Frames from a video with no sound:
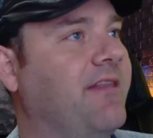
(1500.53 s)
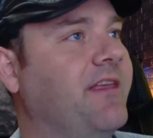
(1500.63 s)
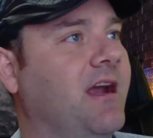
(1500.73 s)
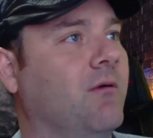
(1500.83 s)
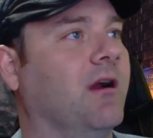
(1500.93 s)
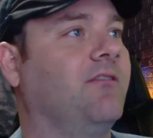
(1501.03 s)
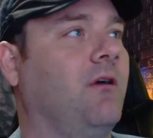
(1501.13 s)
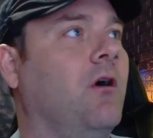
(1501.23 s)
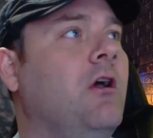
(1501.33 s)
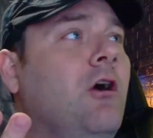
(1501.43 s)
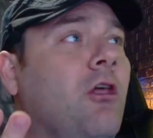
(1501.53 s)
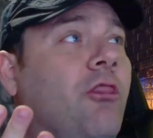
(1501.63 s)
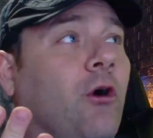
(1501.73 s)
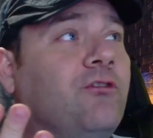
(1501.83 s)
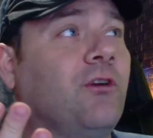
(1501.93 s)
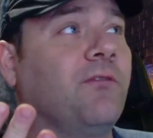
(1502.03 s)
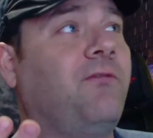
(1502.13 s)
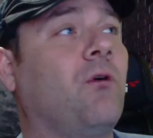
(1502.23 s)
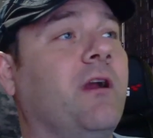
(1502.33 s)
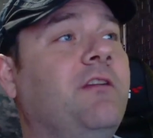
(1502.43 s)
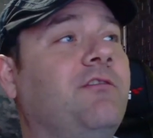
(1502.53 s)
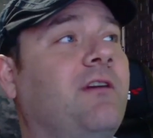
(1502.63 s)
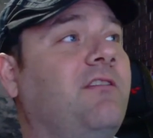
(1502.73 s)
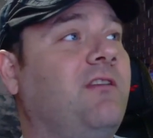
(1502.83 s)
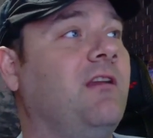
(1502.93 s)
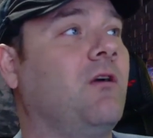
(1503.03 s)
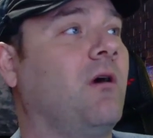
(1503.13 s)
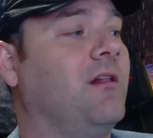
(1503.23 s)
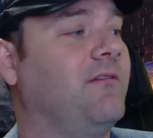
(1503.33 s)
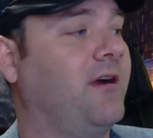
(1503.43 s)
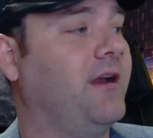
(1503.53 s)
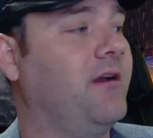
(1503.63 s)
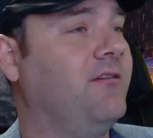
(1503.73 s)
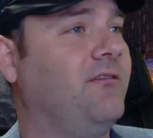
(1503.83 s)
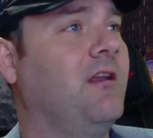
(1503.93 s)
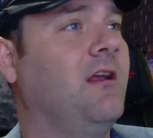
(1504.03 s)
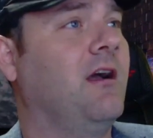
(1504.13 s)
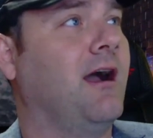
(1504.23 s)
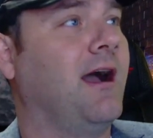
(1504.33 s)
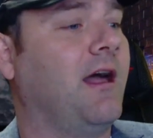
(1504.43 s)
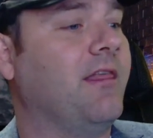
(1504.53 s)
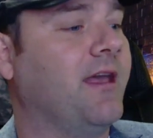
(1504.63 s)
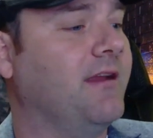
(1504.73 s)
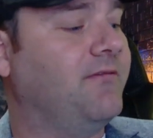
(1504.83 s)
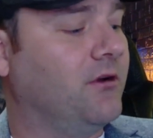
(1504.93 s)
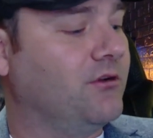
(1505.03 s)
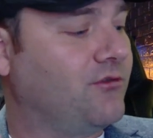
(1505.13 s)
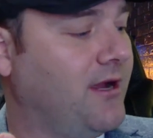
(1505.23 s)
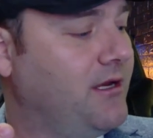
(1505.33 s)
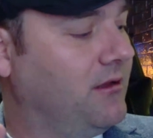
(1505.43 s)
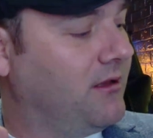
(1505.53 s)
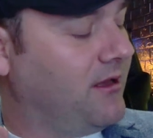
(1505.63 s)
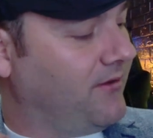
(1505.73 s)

on the network. So those are four interesting qualifiers that if you're trying to,